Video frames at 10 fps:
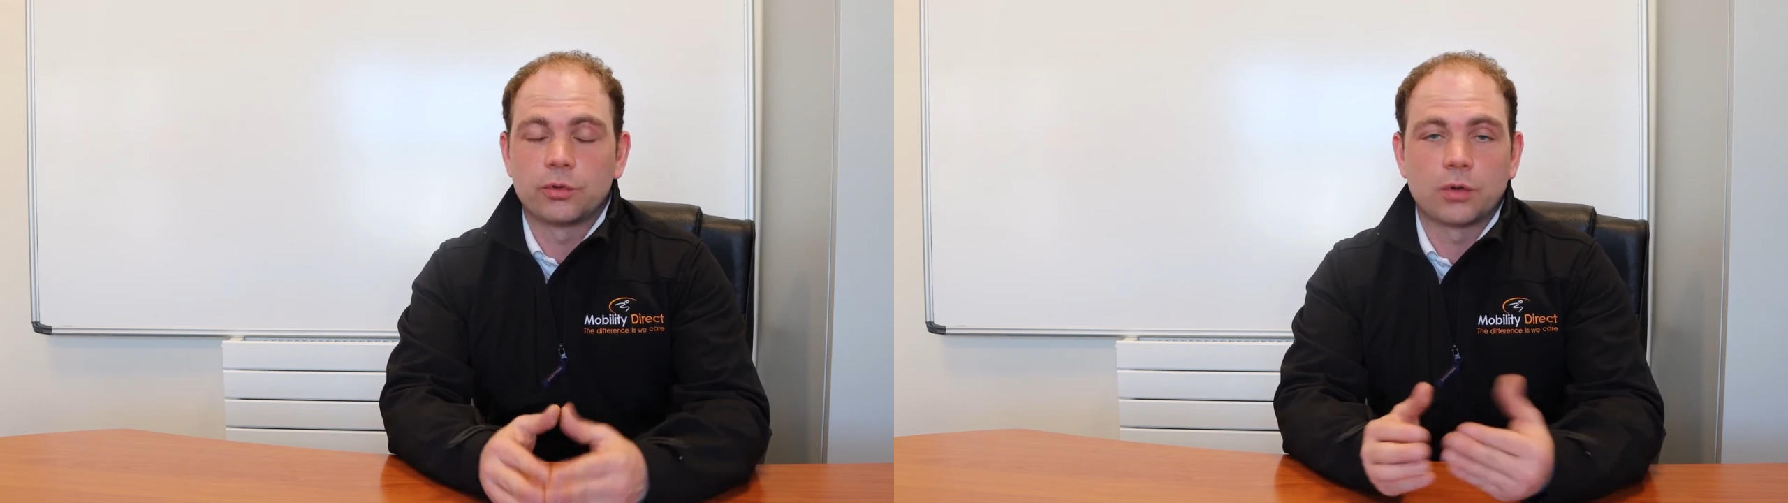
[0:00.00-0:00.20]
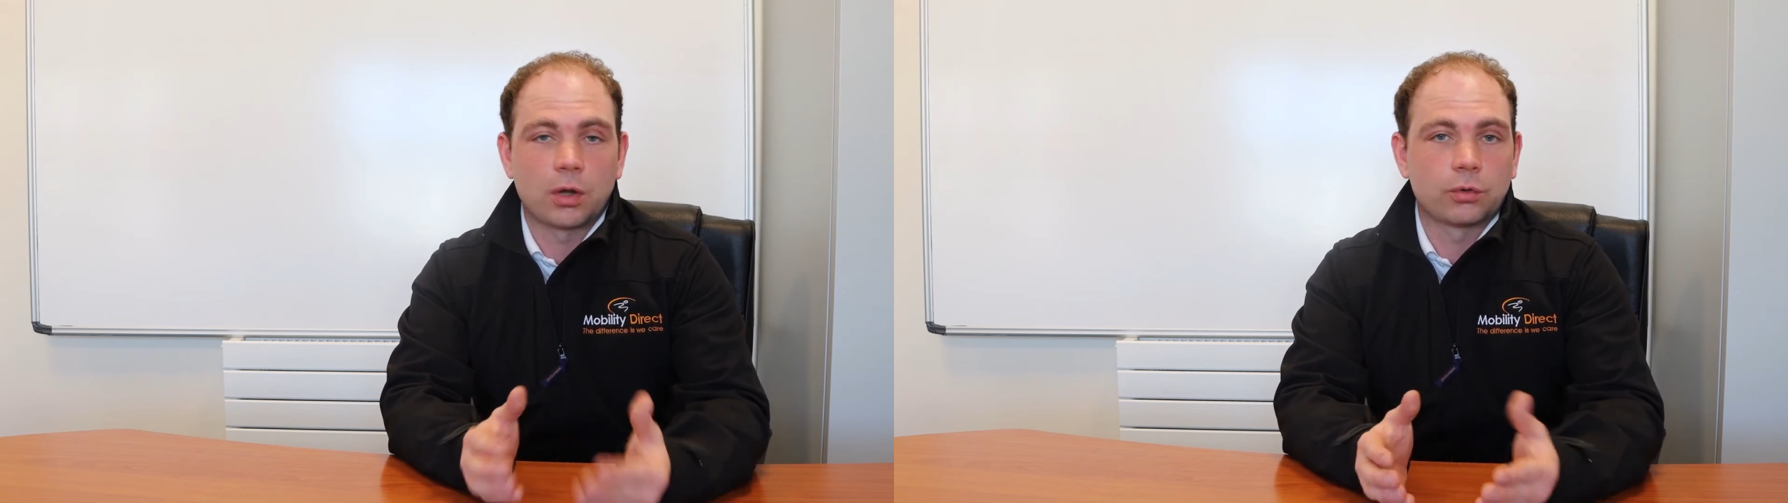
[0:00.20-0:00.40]

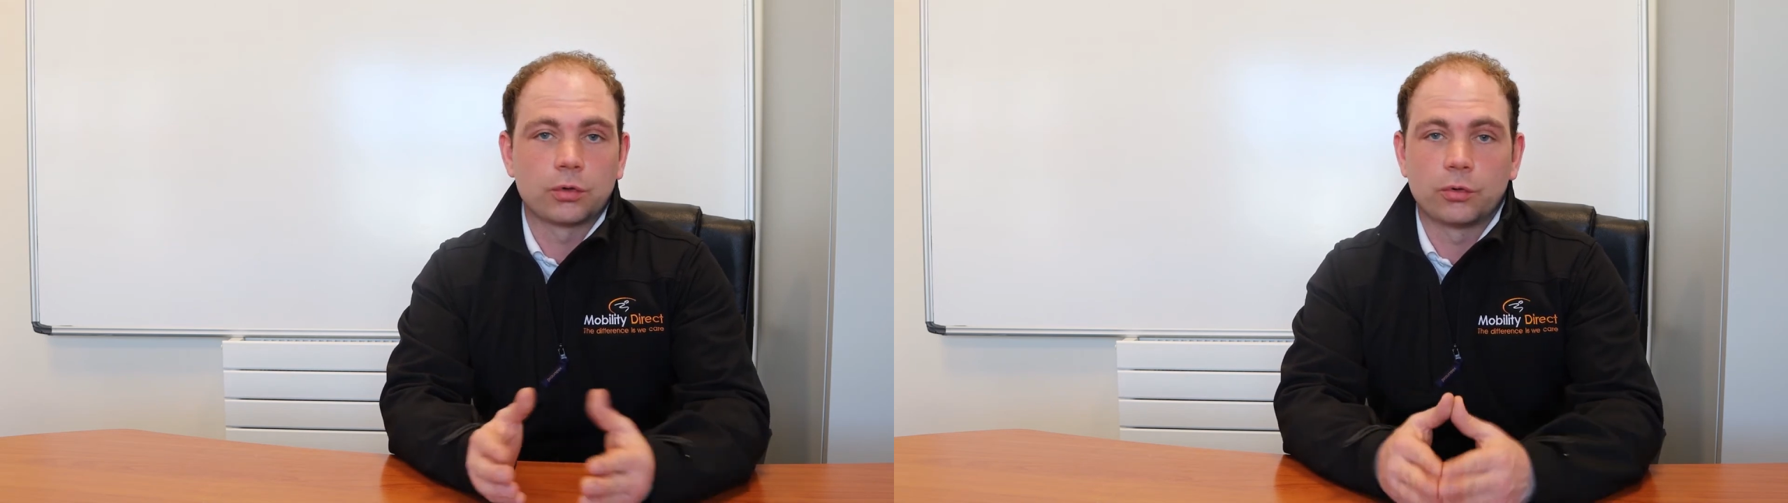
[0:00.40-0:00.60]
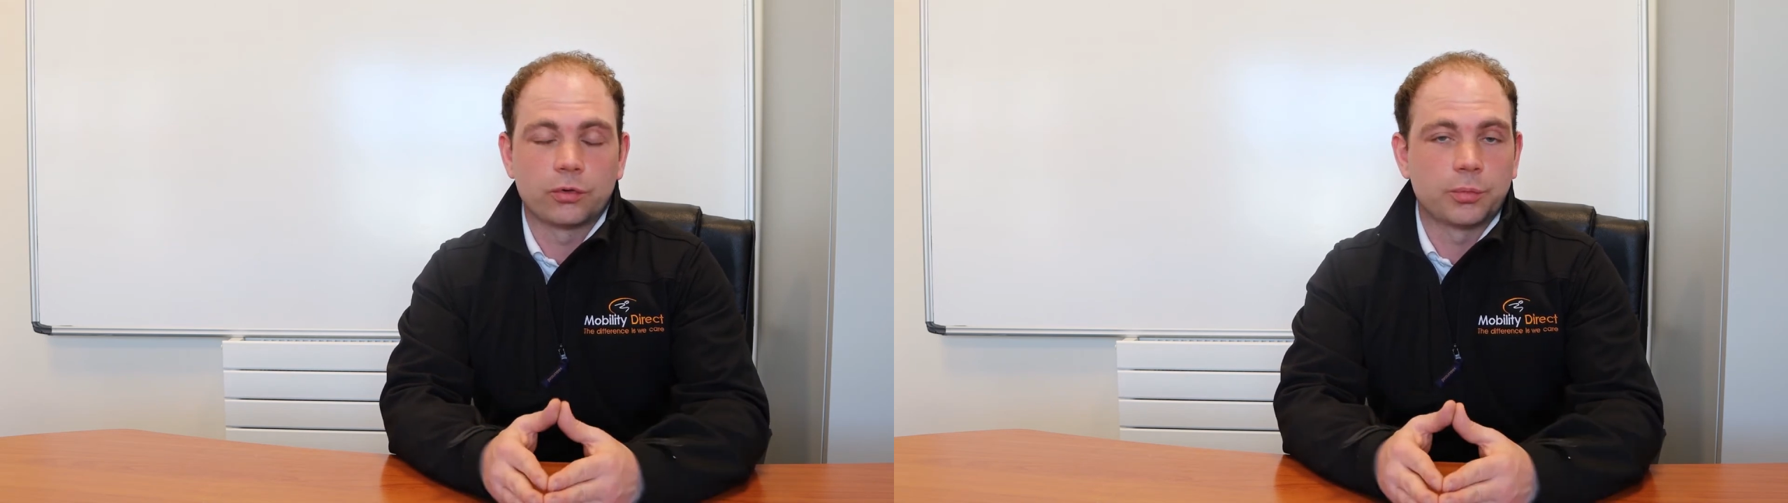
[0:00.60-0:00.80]
you're not going
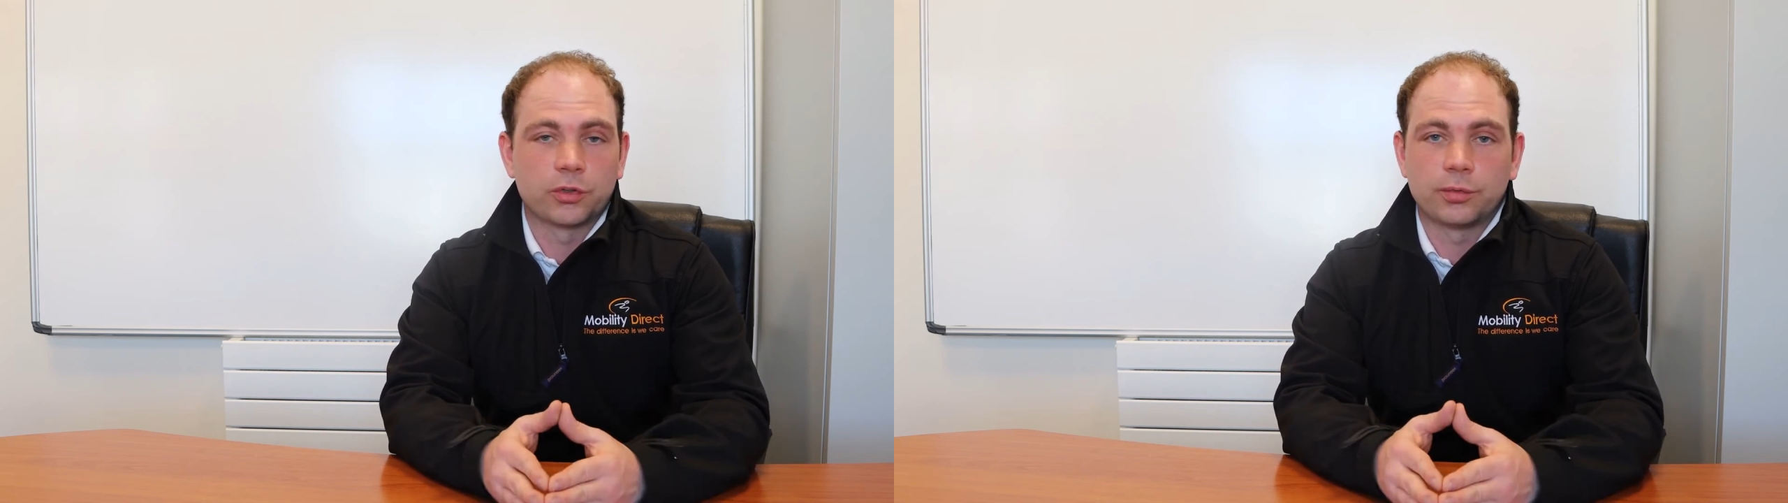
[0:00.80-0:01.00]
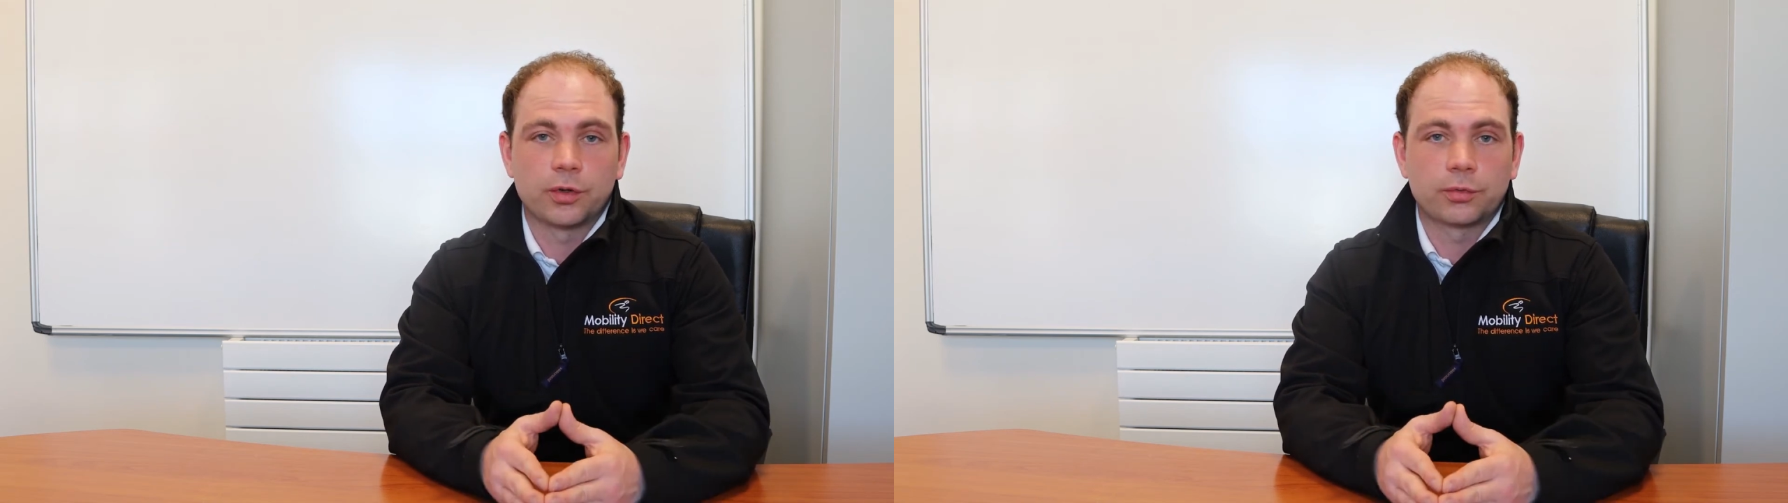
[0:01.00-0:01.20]
to notice
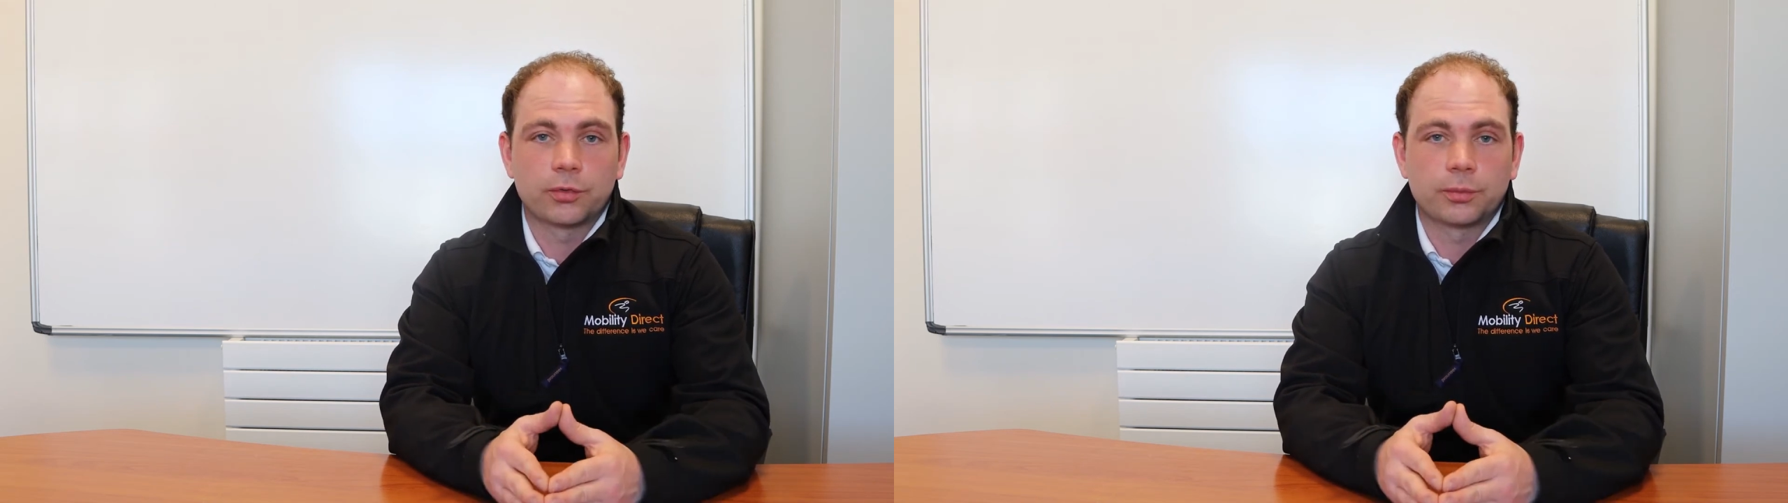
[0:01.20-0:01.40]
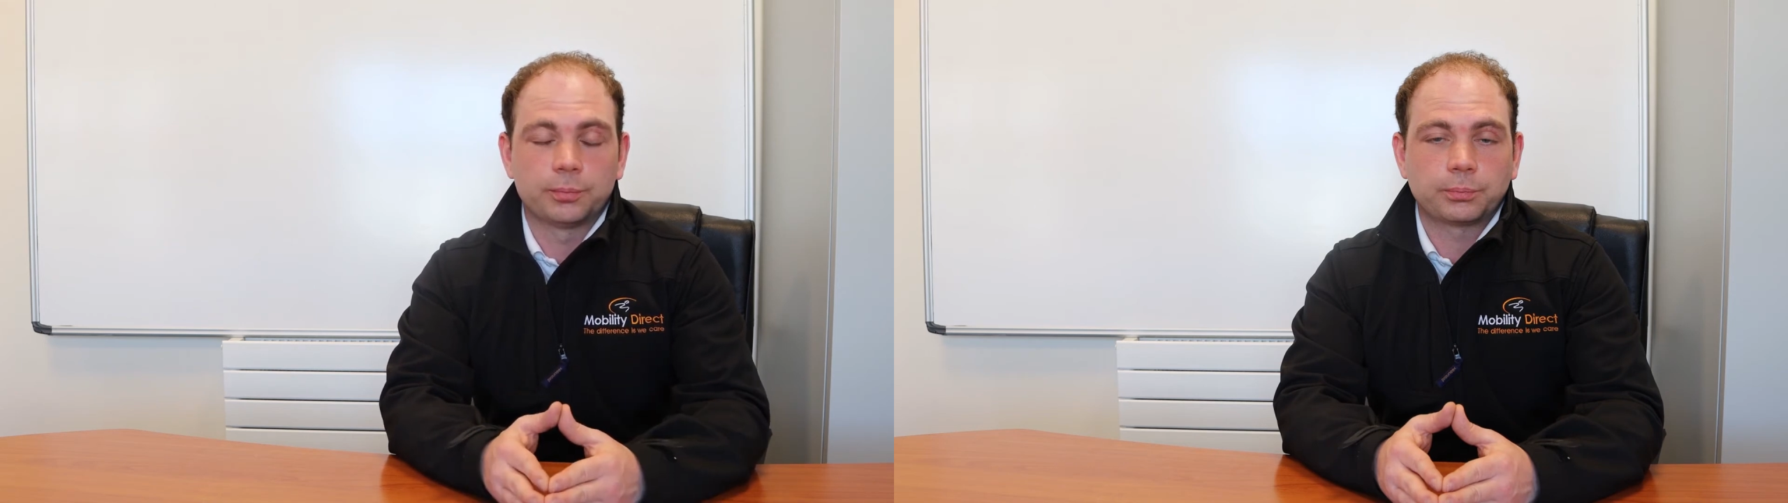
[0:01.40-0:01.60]
much of a
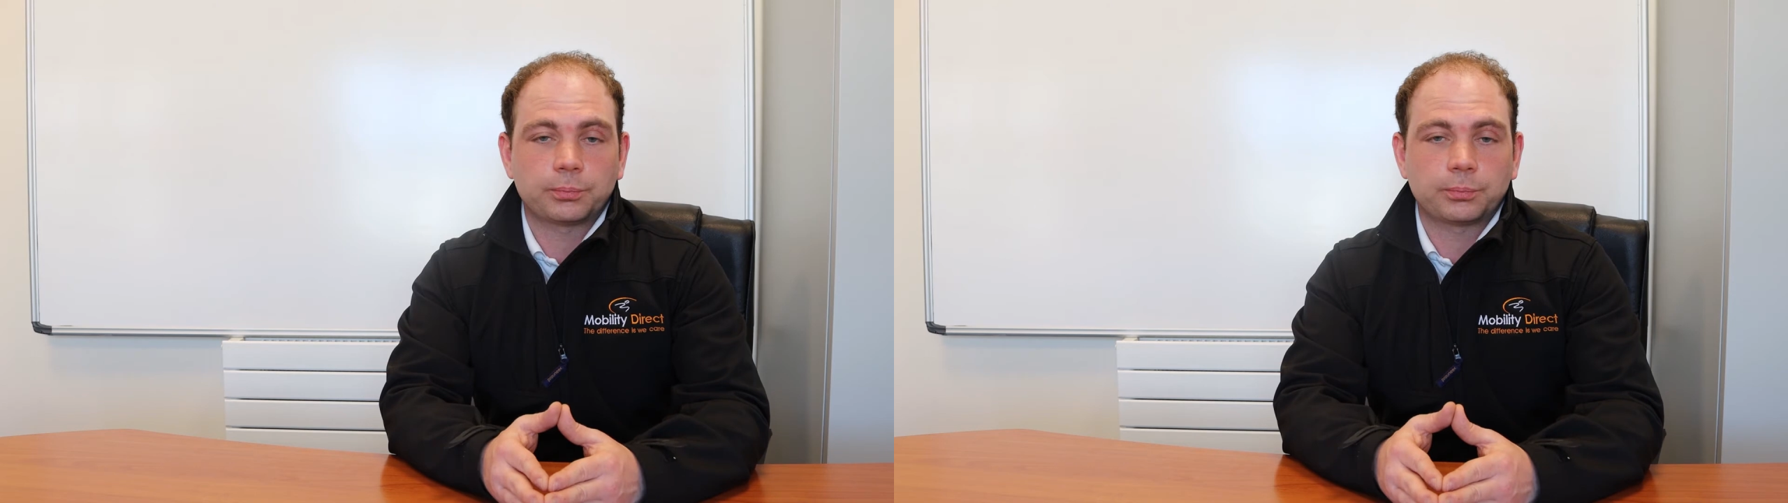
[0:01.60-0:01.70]
difference.